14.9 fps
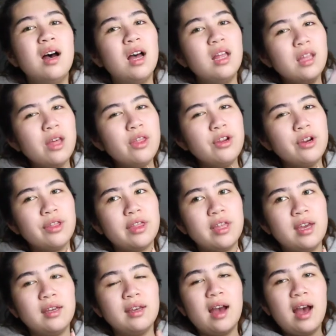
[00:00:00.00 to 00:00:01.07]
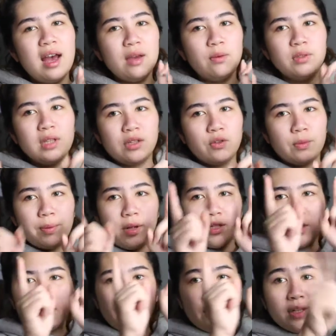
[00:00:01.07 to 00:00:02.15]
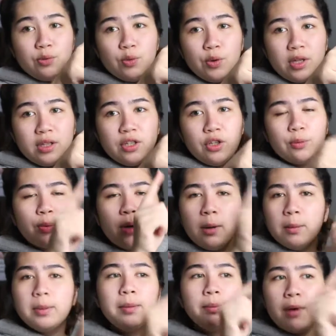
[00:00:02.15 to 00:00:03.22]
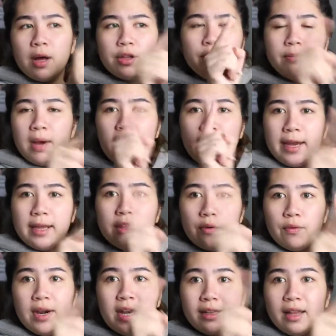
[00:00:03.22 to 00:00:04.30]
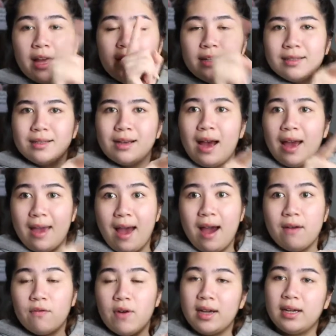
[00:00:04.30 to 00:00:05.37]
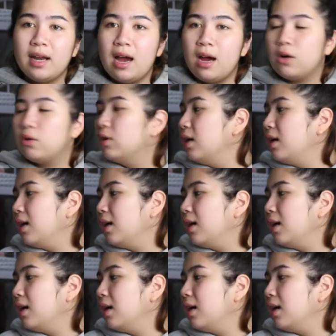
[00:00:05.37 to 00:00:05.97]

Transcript: Another thing, I would like to apologize for this one right here. You're probably bothered by the ring light I have right now.